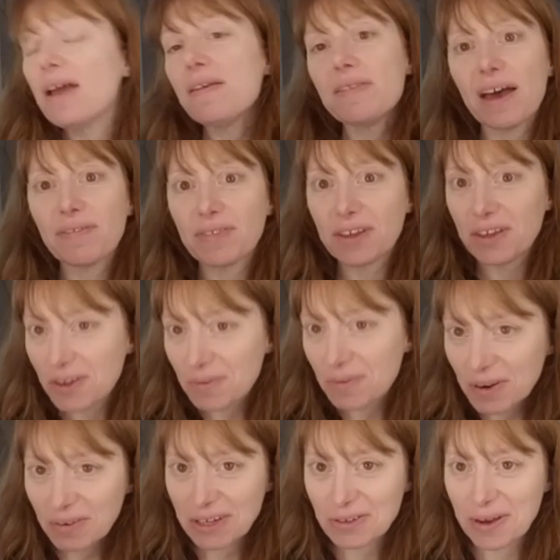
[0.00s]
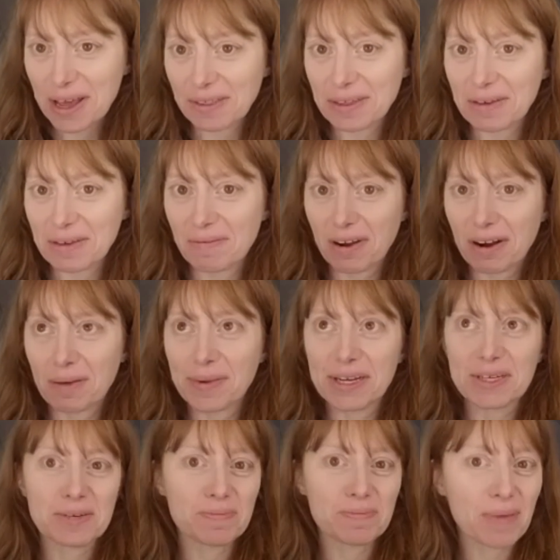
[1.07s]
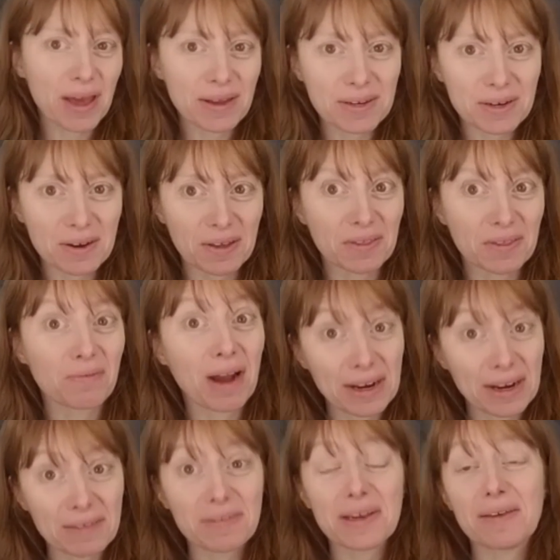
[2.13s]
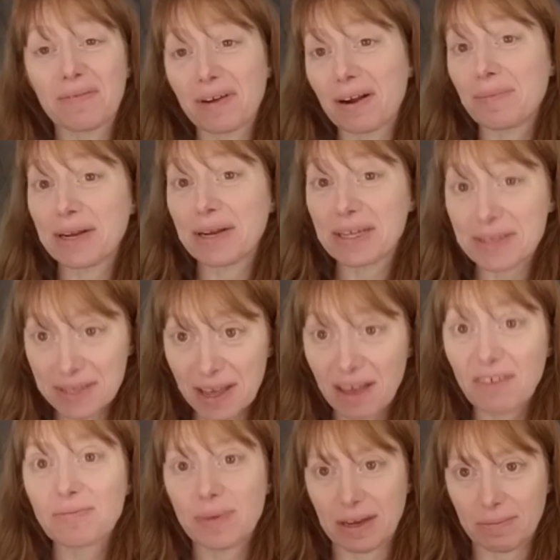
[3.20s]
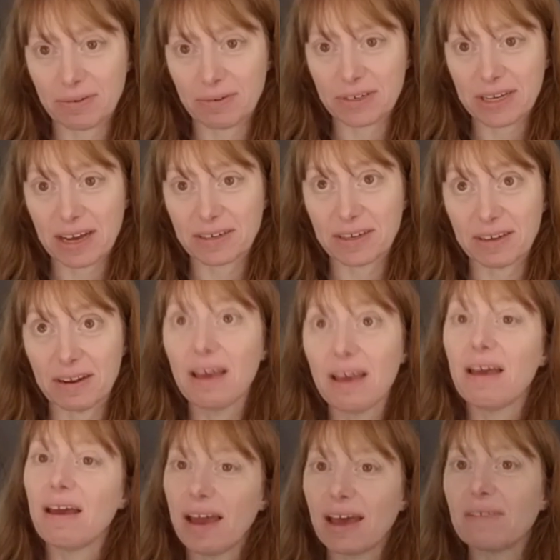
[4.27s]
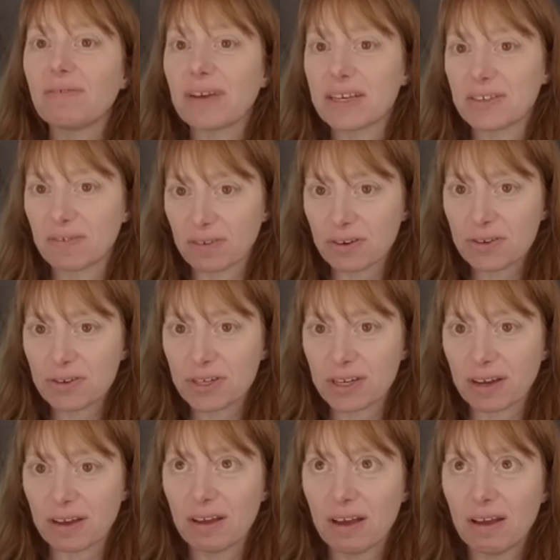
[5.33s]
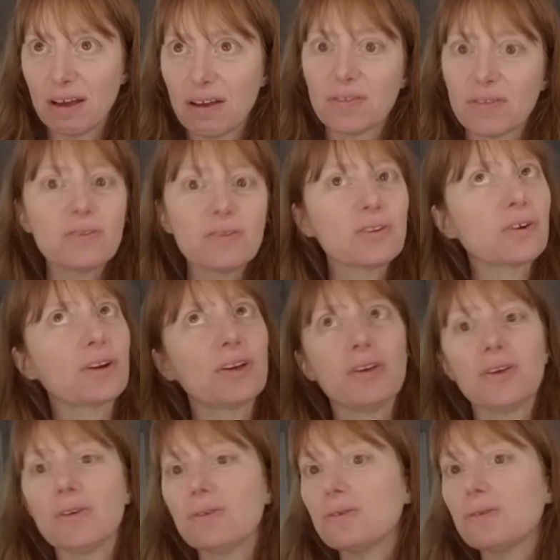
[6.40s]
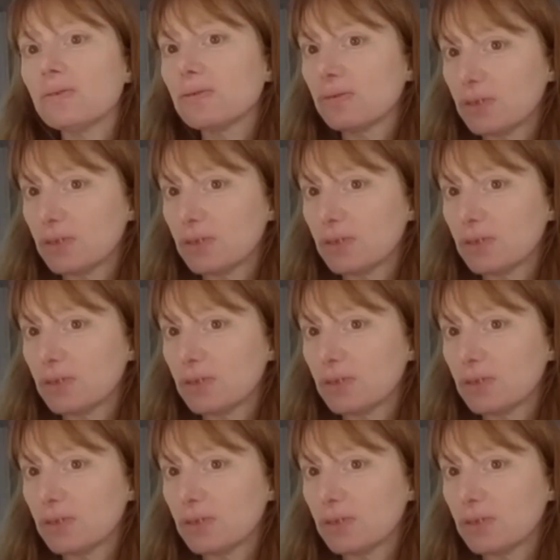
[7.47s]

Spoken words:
that the human right to a healthy environment is dependent on the right of the environment itself being protected, and vice versa. Those are huge